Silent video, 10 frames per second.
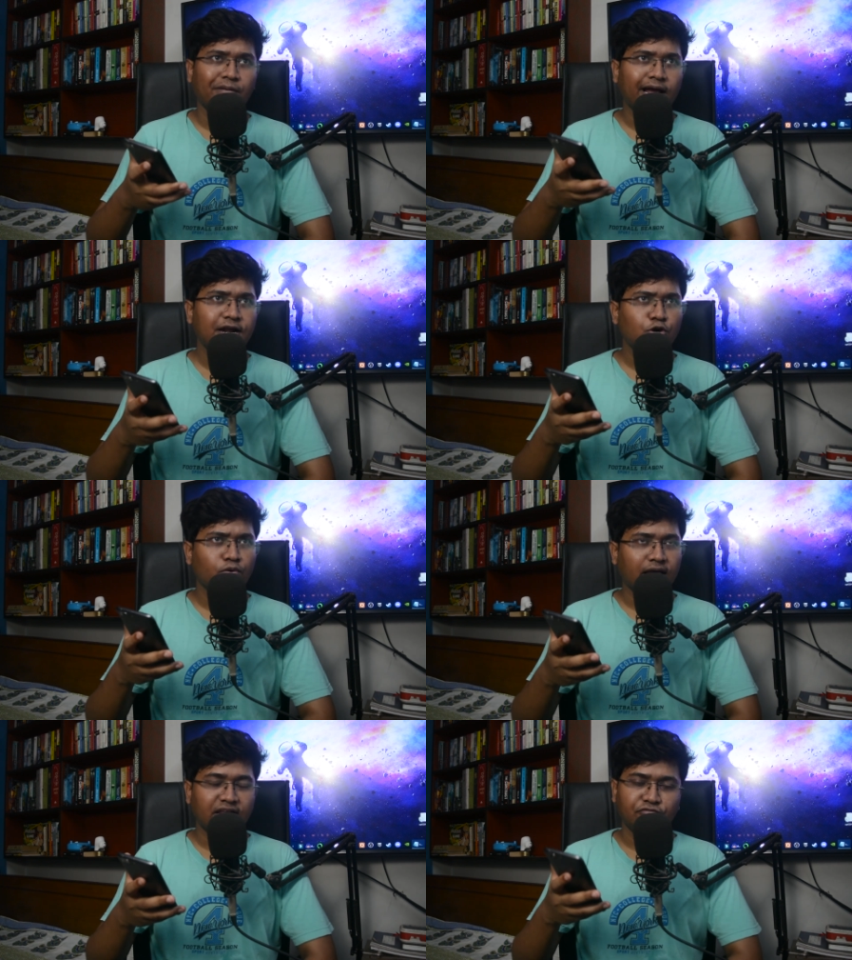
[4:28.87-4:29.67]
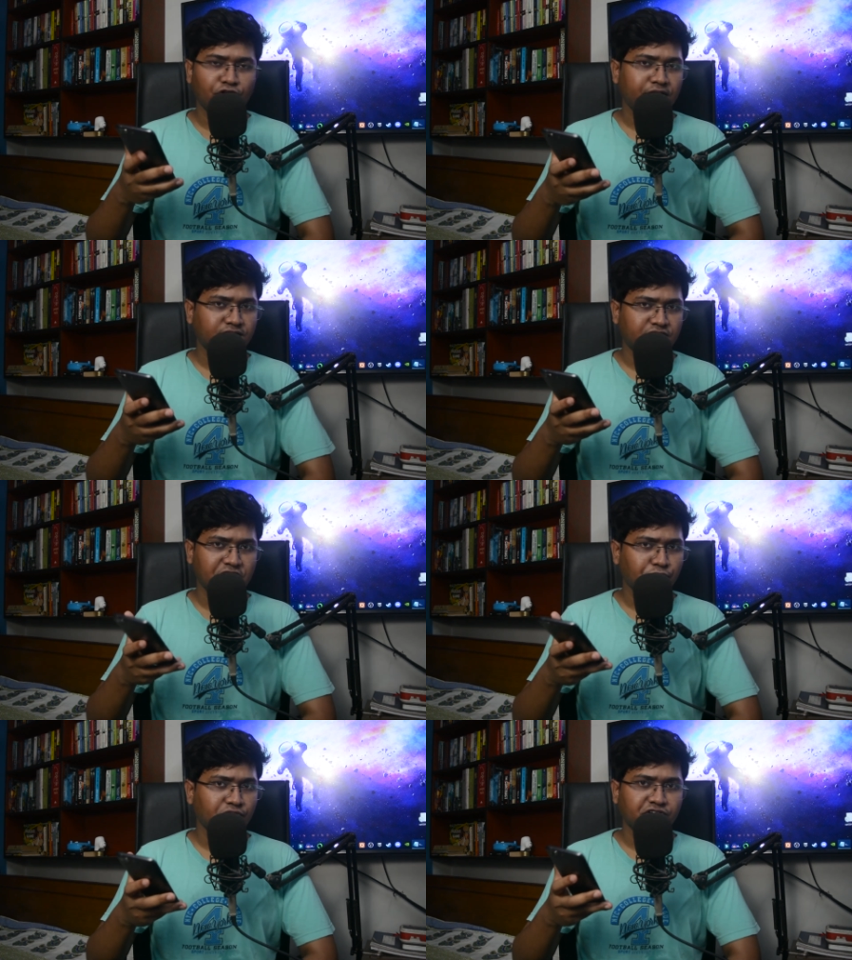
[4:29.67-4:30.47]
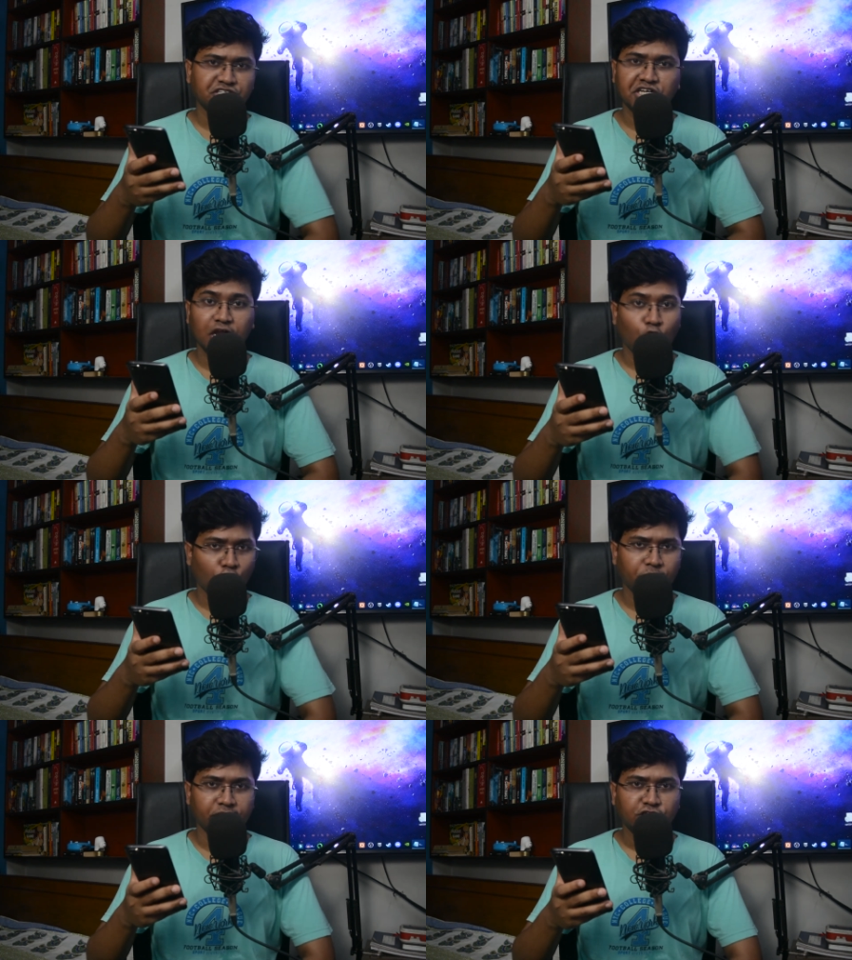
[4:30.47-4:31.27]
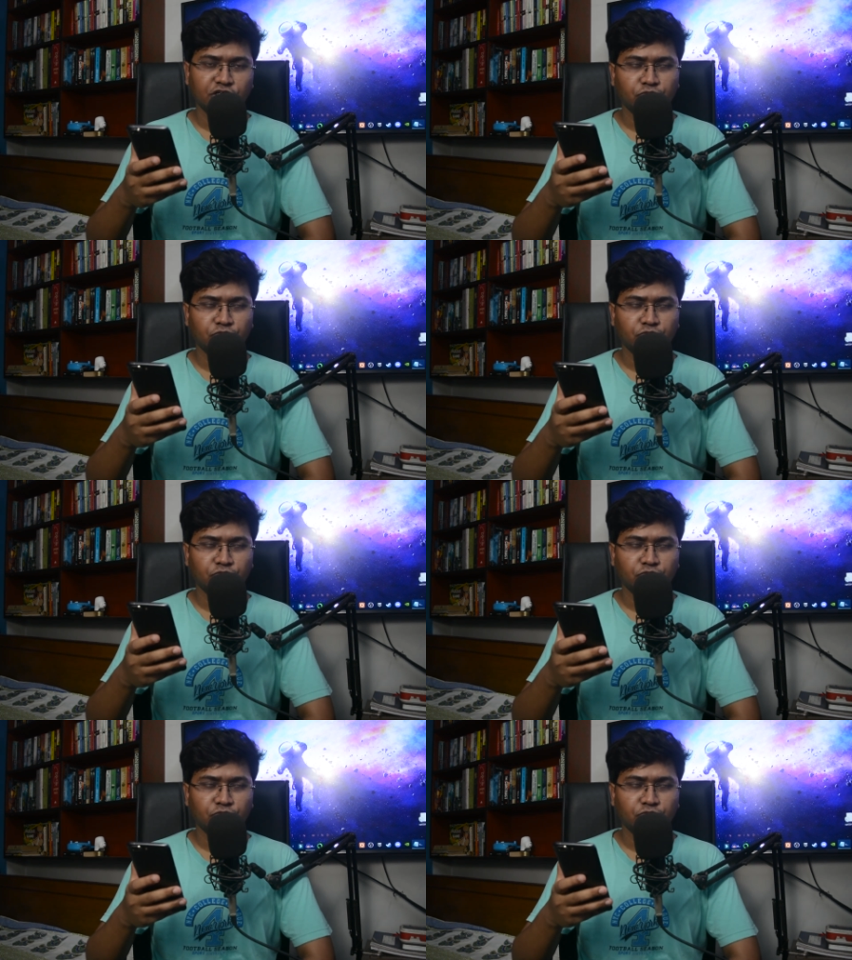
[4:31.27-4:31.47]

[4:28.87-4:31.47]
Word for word: applied to California State University Long Beach.